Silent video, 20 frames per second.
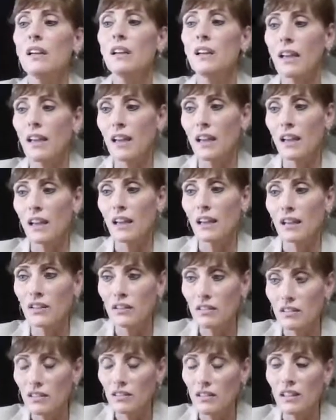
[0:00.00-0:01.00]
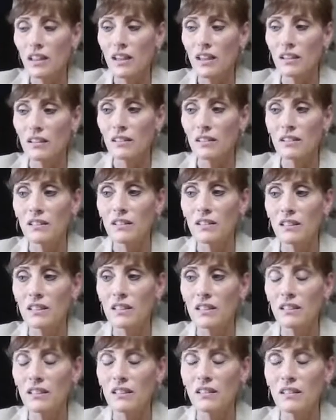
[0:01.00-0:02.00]
and get
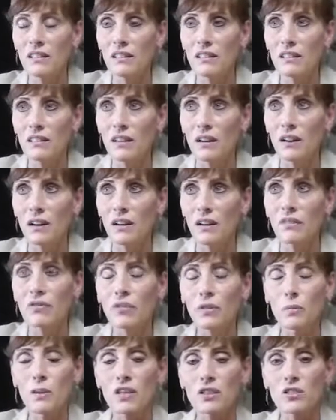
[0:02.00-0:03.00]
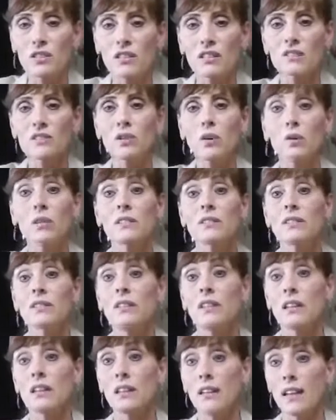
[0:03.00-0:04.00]
the uh, inflammation that's going to
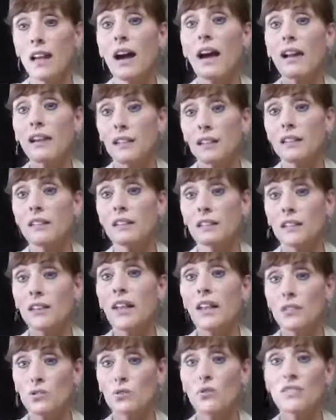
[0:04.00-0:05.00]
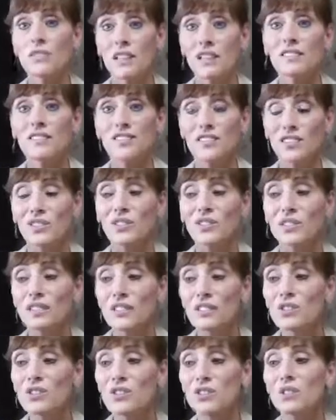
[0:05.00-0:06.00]
the non-gastrointestinal
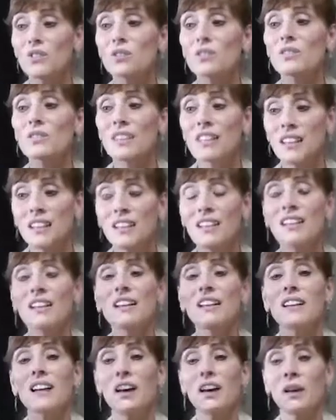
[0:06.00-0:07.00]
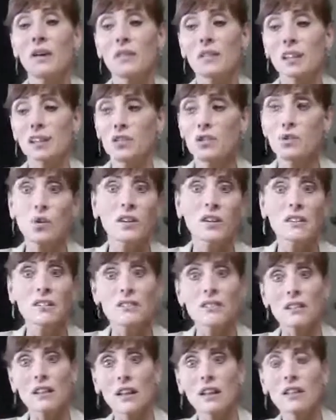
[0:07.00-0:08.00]
tissues, uh, like
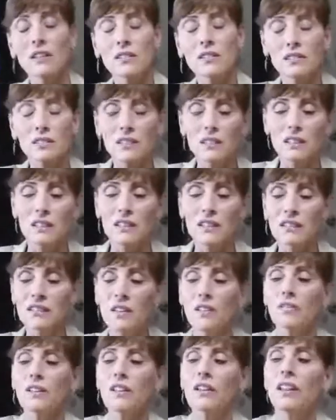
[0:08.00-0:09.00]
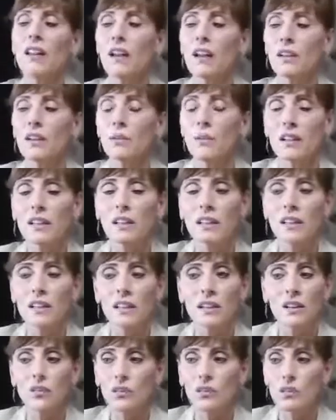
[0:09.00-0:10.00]
joints, lungs, skin, stuff like that. You want to get
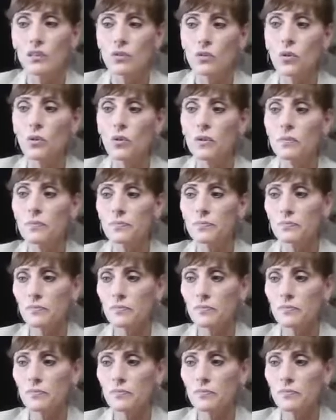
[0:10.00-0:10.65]
that under control.